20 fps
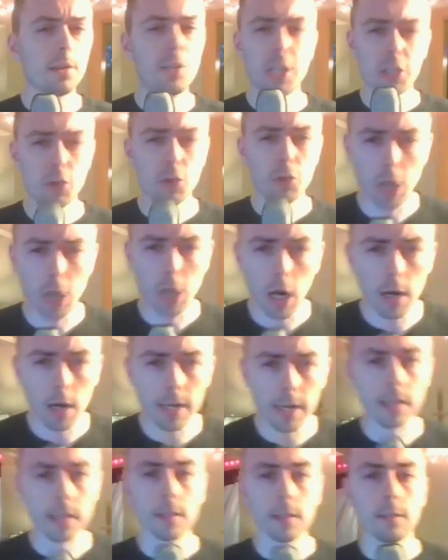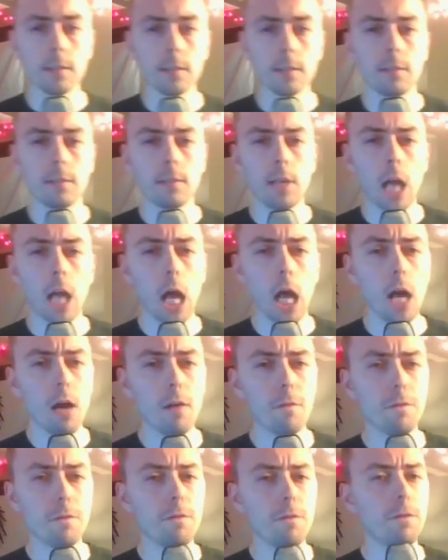disregarding
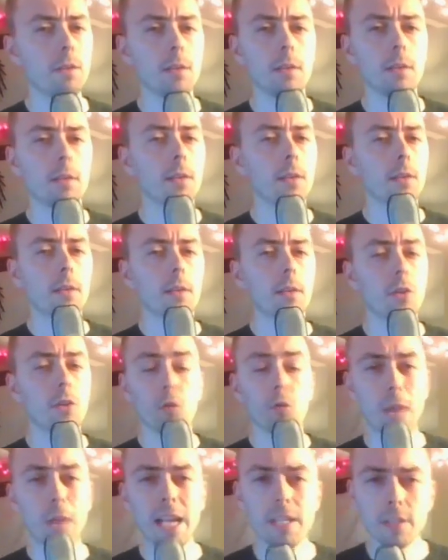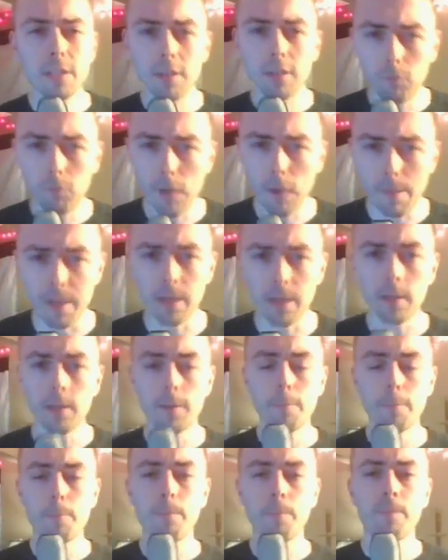of the rights of women
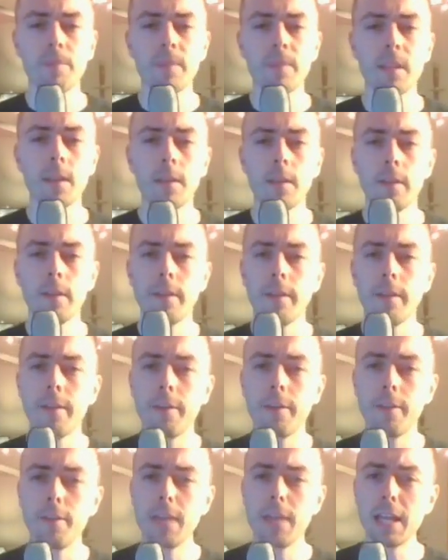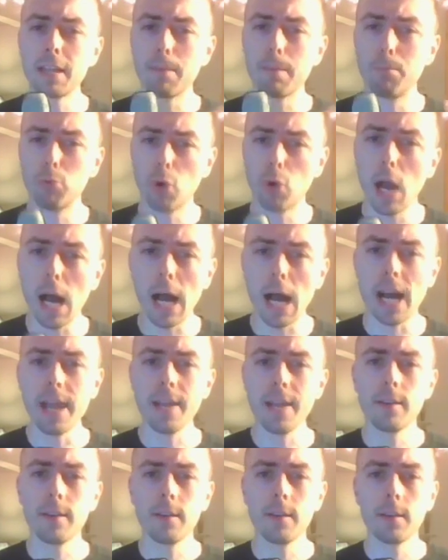that the
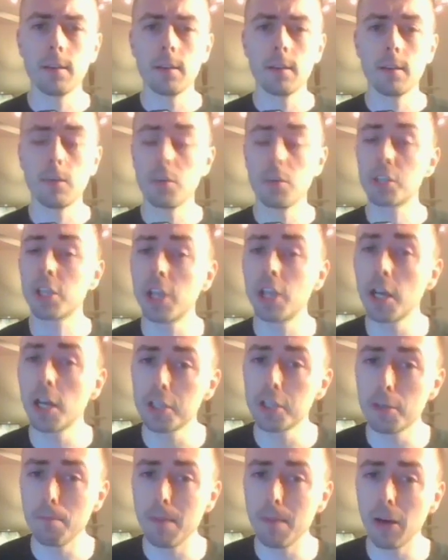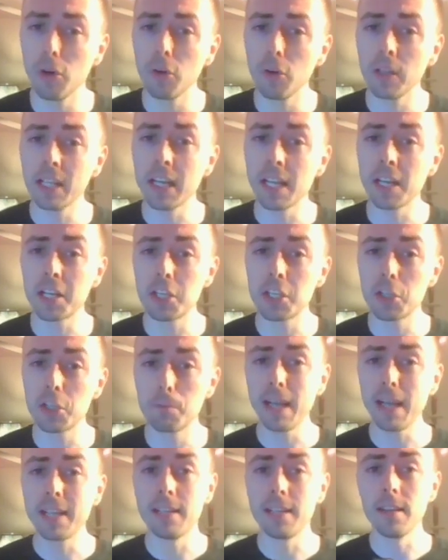bride was customarily
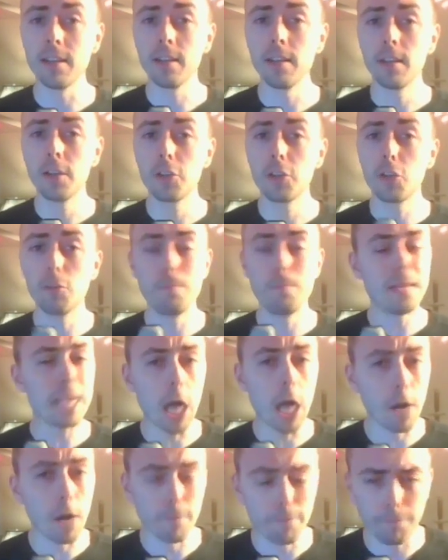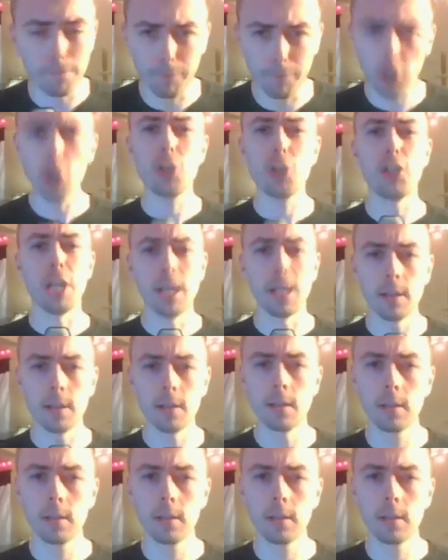expected to be a virgin